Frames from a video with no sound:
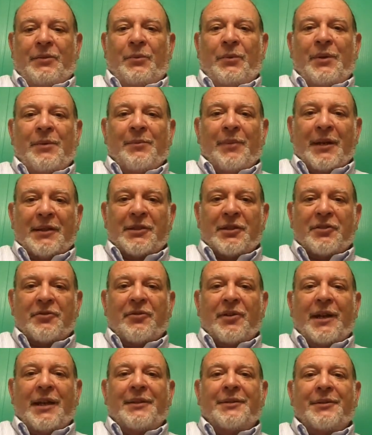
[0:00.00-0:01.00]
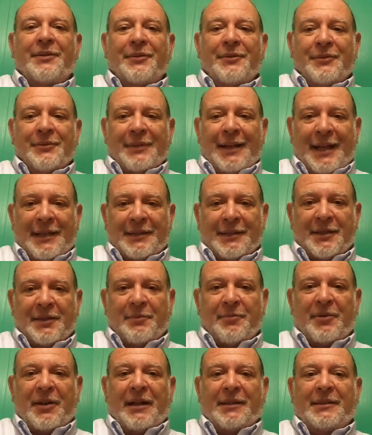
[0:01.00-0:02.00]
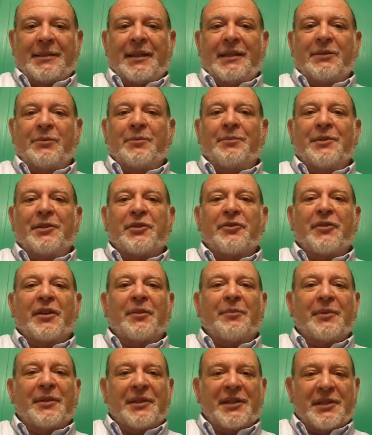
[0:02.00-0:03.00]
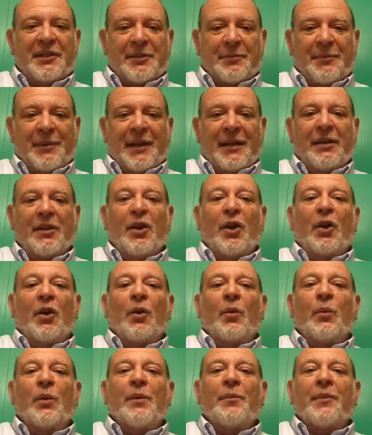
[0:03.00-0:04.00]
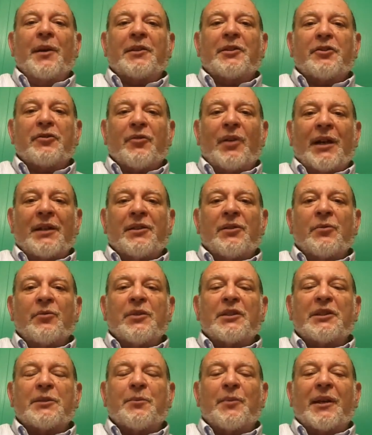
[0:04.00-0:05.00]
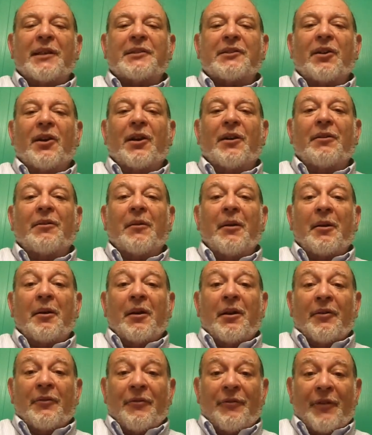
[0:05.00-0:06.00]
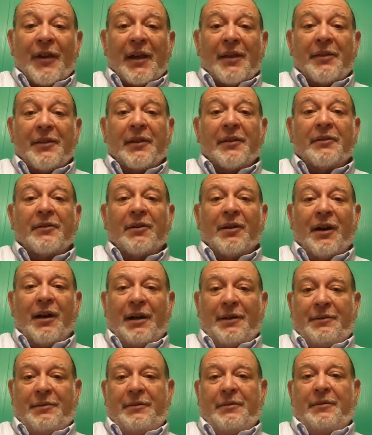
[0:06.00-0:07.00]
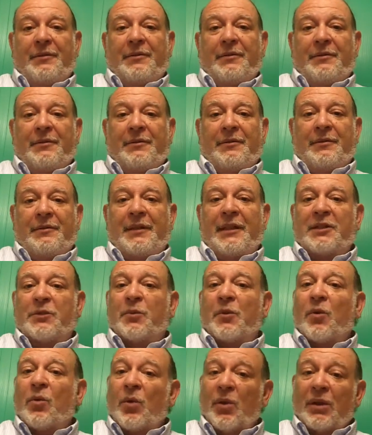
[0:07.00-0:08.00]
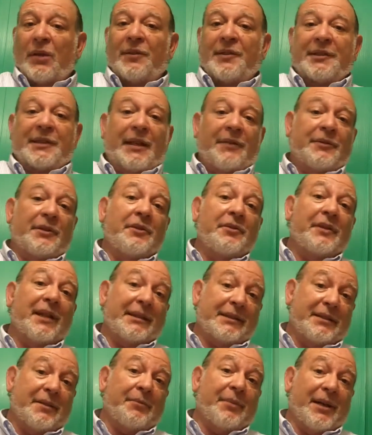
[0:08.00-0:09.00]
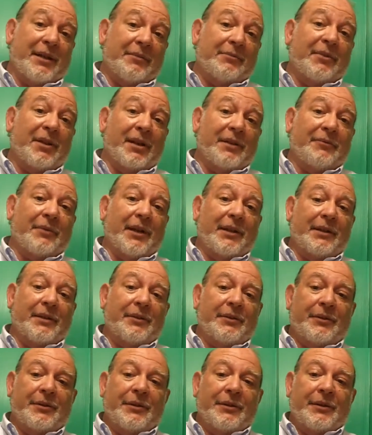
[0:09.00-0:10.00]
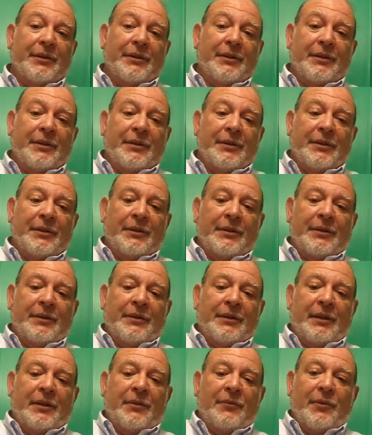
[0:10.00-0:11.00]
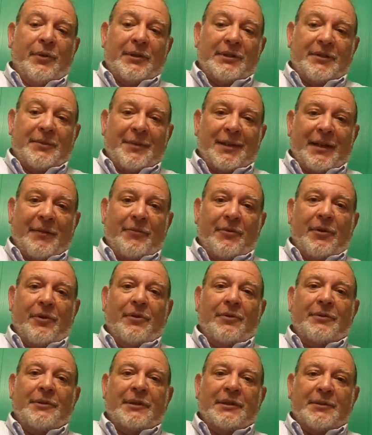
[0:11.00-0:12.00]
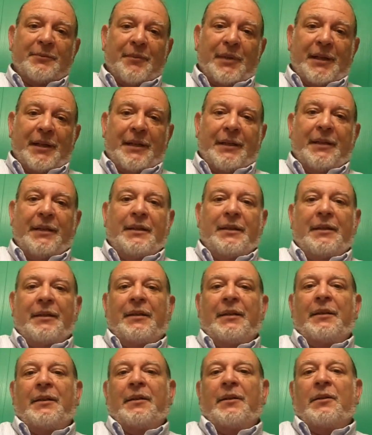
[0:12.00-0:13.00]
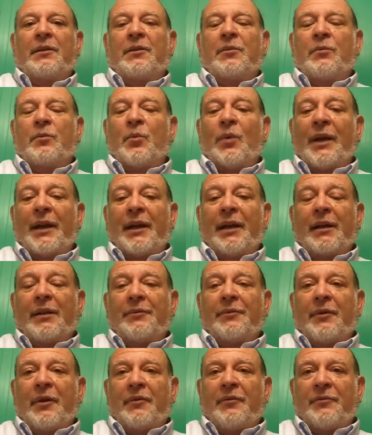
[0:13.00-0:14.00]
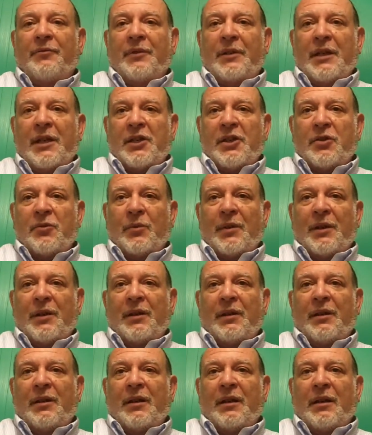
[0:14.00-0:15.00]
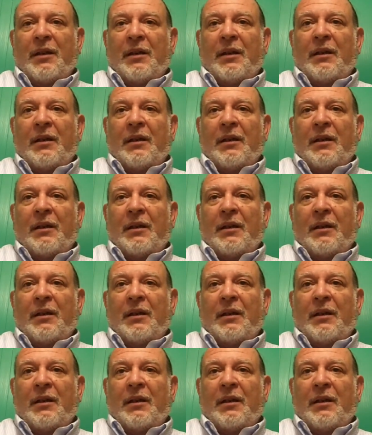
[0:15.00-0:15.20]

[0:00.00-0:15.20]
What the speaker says: We must try to hasten the process. We must try to participate. We must try to express our faith in God. That's what all of us have to do. That's the bottom line right here. Now, the voice from Hebron is my way of issuing